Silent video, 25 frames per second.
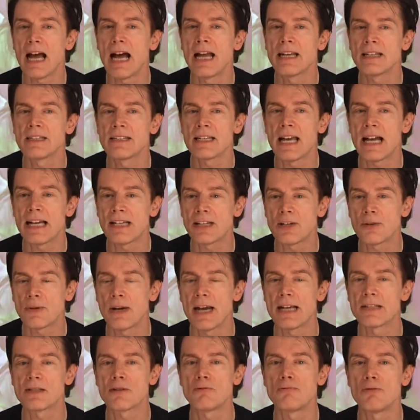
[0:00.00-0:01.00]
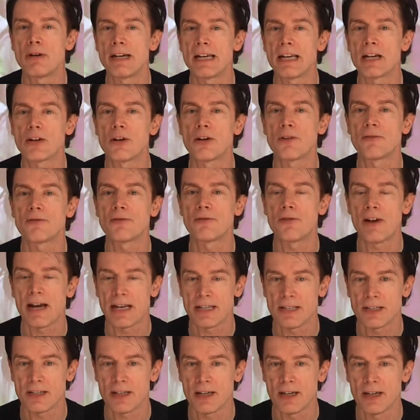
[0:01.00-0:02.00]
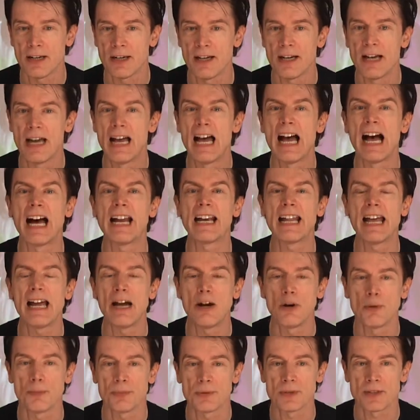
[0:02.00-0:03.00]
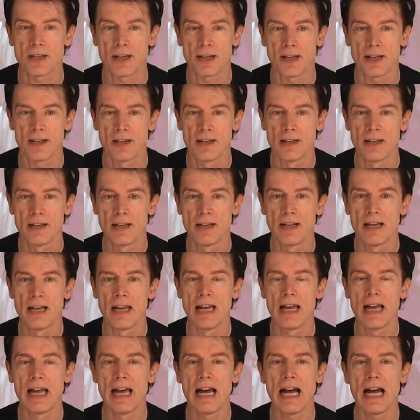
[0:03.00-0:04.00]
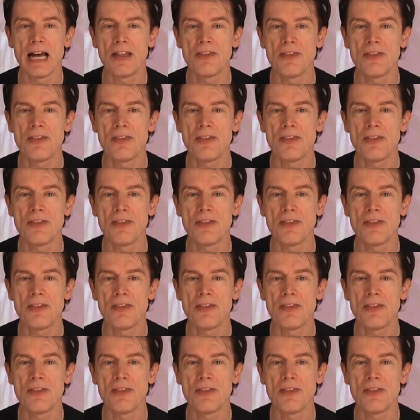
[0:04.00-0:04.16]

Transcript: And Daniel is a really good friend to her and helps her.